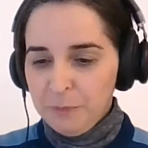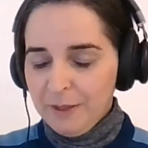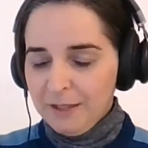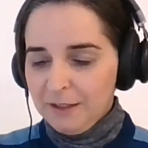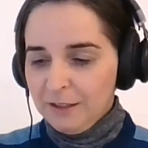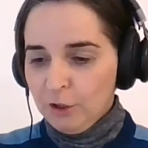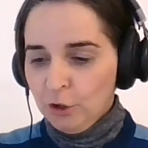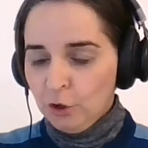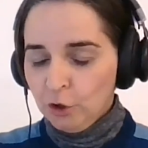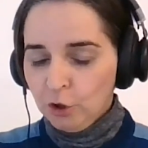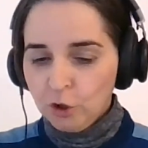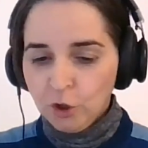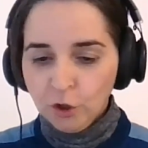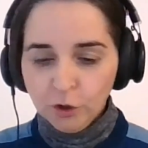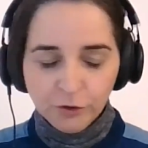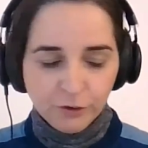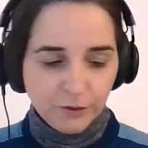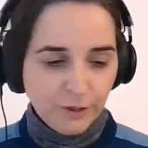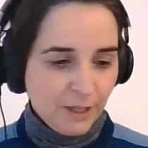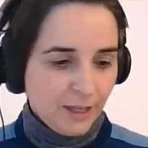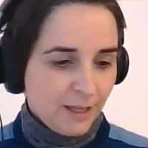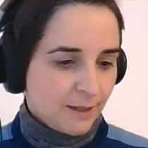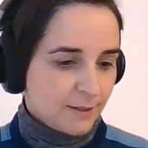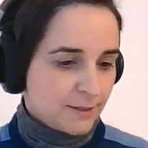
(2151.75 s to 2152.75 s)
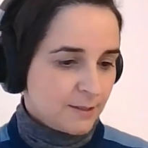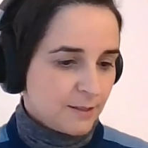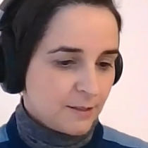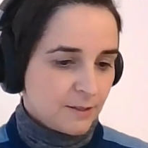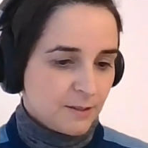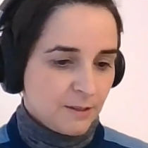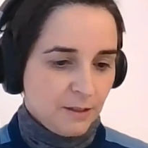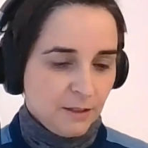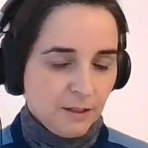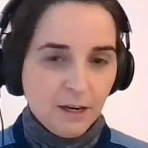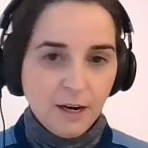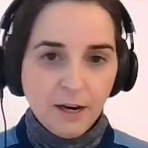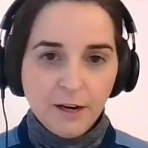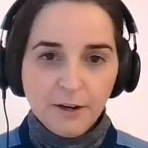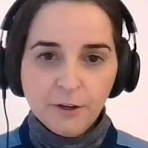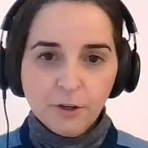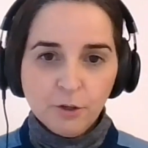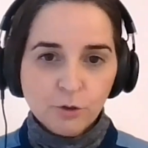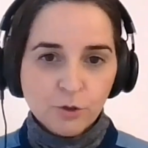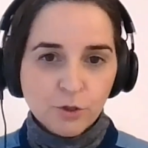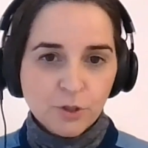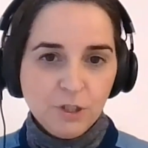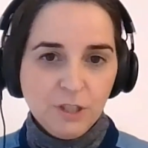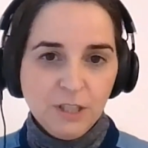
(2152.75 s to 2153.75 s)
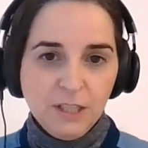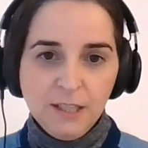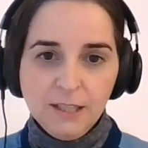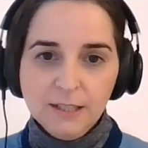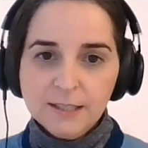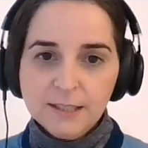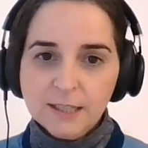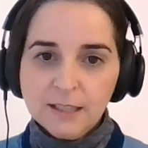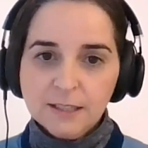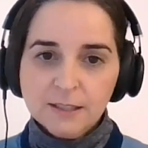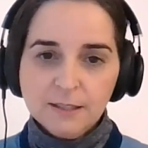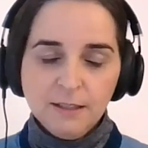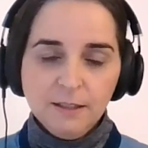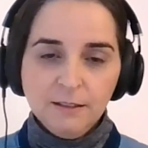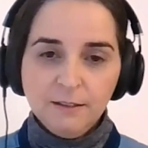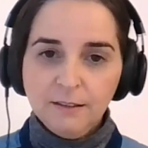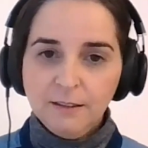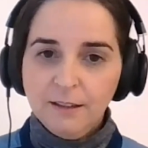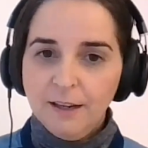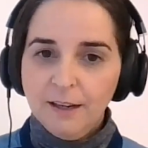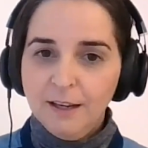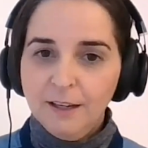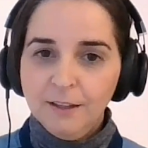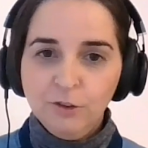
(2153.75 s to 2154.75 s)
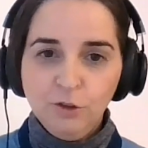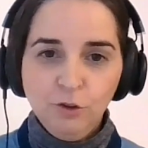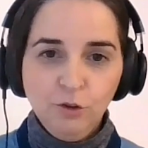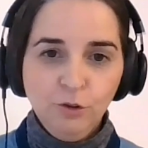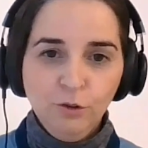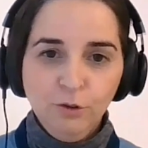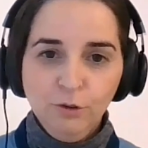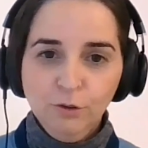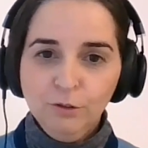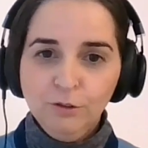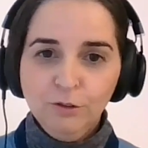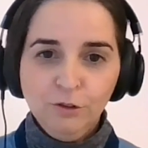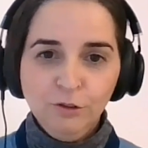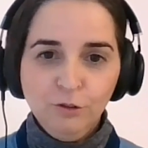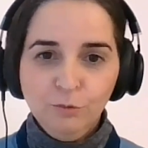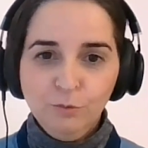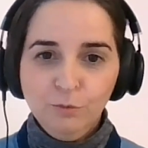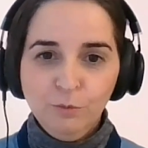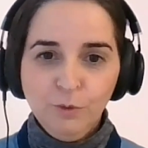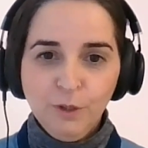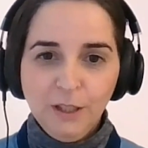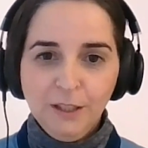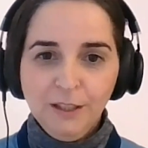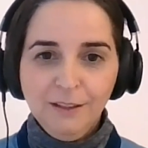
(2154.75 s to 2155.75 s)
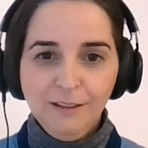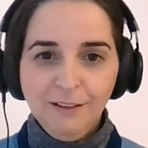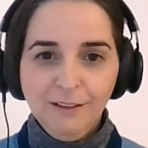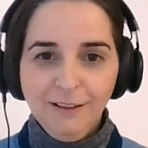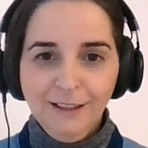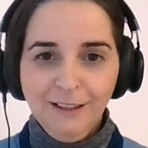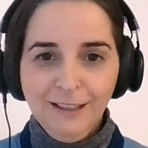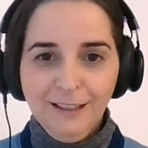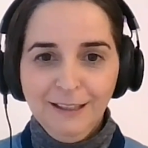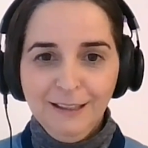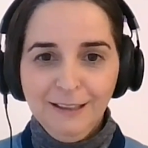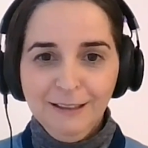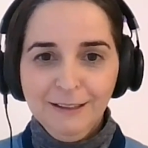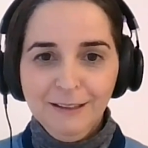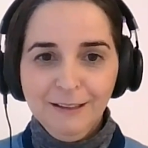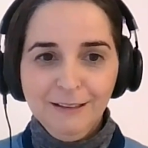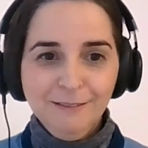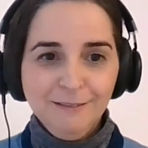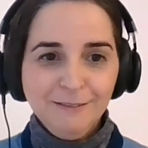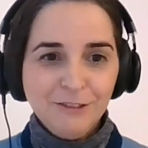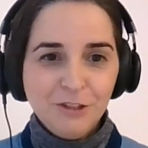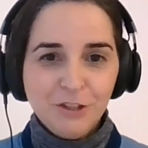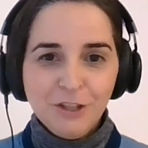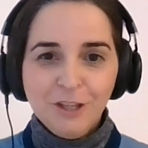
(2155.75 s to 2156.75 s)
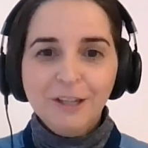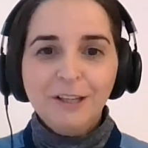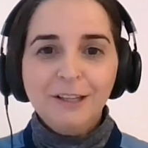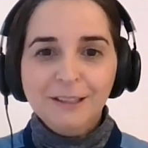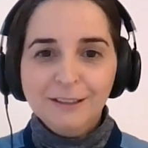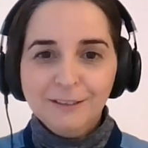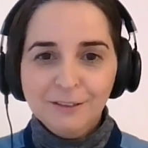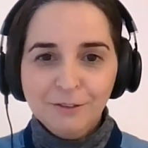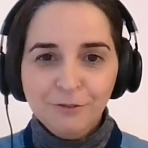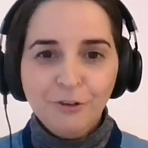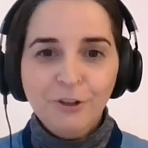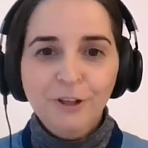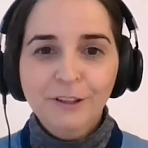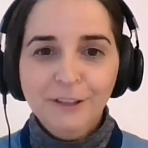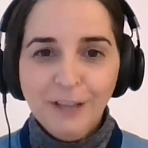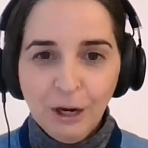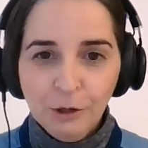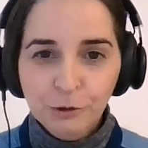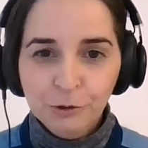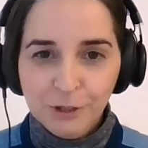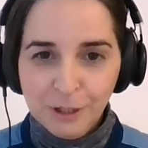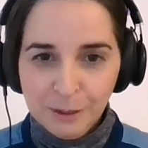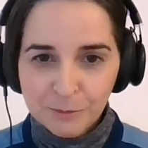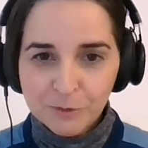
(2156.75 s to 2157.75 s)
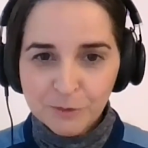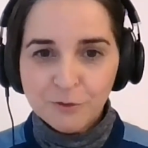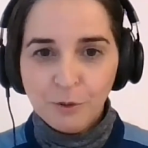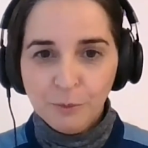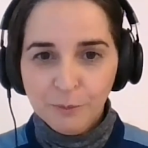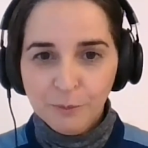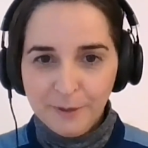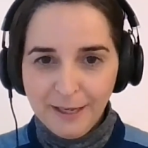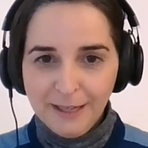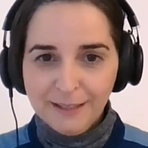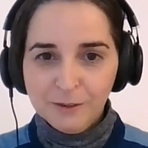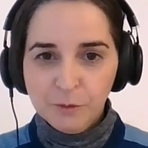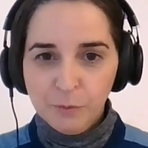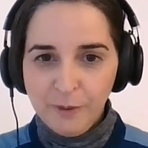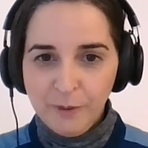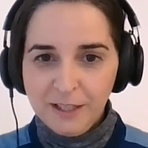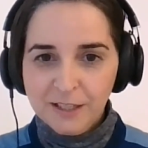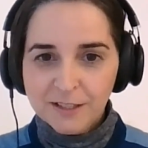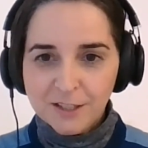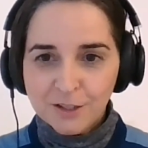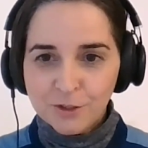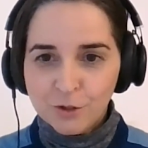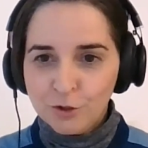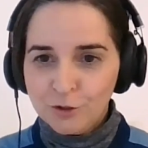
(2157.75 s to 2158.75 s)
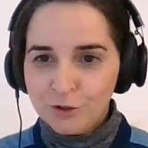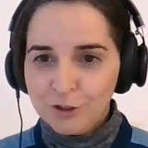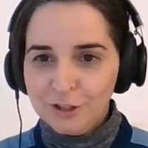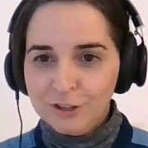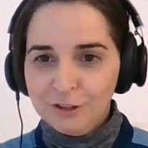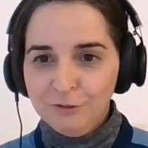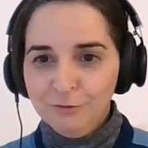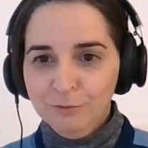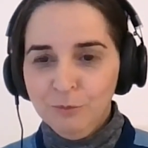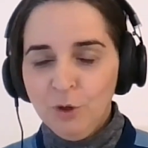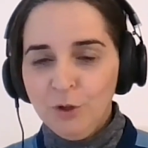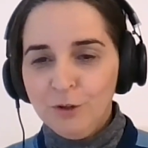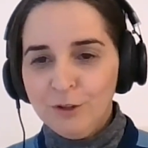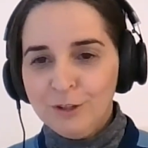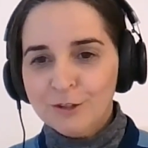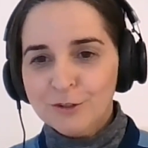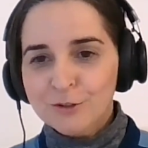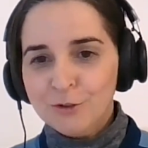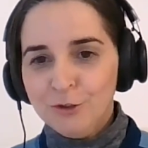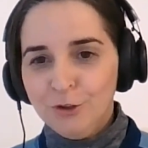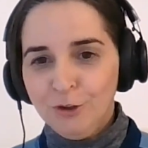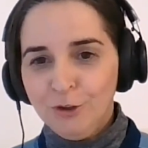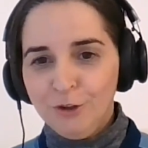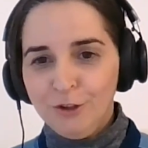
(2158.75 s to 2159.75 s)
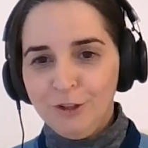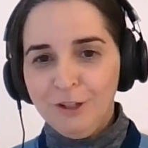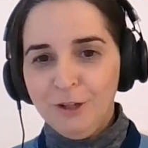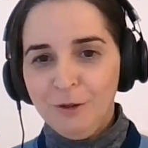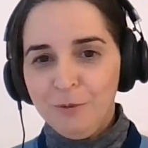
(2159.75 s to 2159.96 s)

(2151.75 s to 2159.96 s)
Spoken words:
depending on context, the scenarios, needs, etc., you will generate different outcomes from that base associative model. So